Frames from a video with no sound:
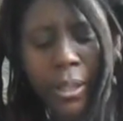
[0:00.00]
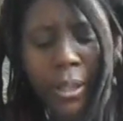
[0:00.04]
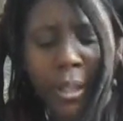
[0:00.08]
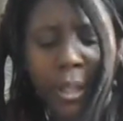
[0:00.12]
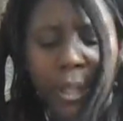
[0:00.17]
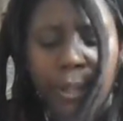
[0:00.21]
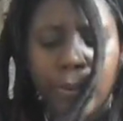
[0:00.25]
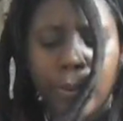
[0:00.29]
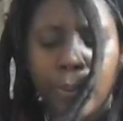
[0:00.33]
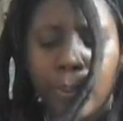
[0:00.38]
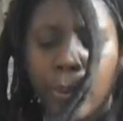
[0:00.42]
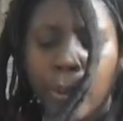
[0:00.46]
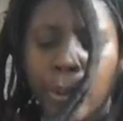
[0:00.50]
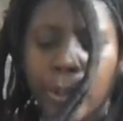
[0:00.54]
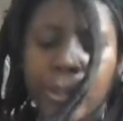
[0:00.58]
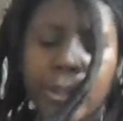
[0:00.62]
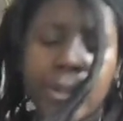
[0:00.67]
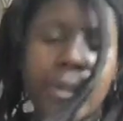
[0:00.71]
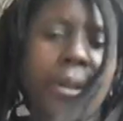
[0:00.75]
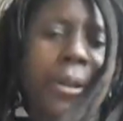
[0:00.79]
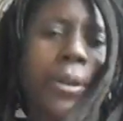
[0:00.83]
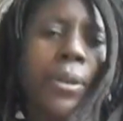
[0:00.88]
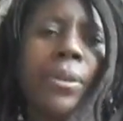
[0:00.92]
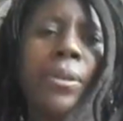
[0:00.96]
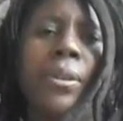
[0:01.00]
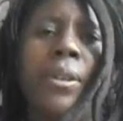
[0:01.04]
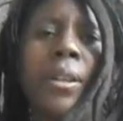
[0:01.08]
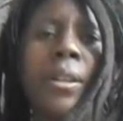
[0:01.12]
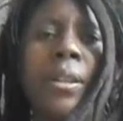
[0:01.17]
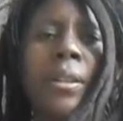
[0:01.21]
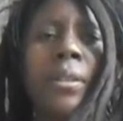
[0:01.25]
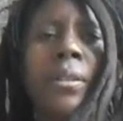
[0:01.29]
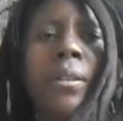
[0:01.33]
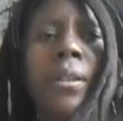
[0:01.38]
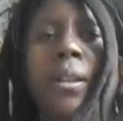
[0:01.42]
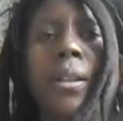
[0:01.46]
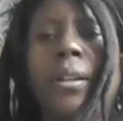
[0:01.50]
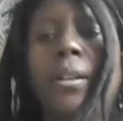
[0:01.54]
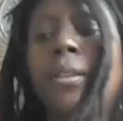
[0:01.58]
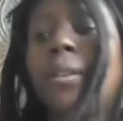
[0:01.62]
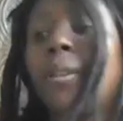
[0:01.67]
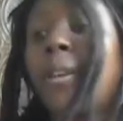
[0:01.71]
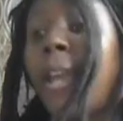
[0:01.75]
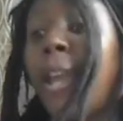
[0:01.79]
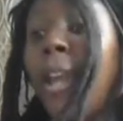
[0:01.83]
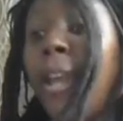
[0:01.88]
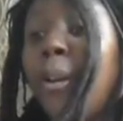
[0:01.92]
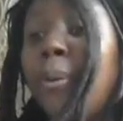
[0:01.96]
Even more so than, you know,
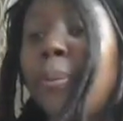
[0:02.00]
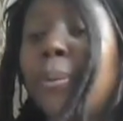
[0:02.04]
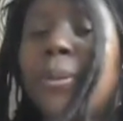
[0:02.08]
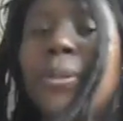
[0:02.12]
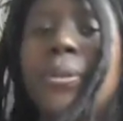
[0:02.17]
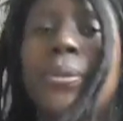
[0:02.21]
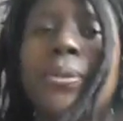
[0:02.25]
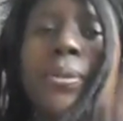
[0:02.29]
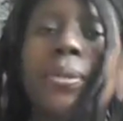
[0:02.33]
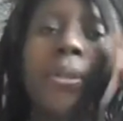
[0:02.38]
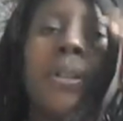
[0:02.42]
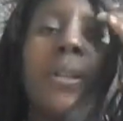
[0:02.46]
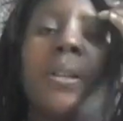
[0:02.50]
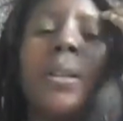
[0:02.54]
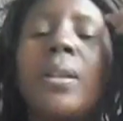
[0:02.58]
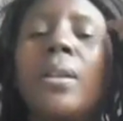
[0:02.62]
cannabis.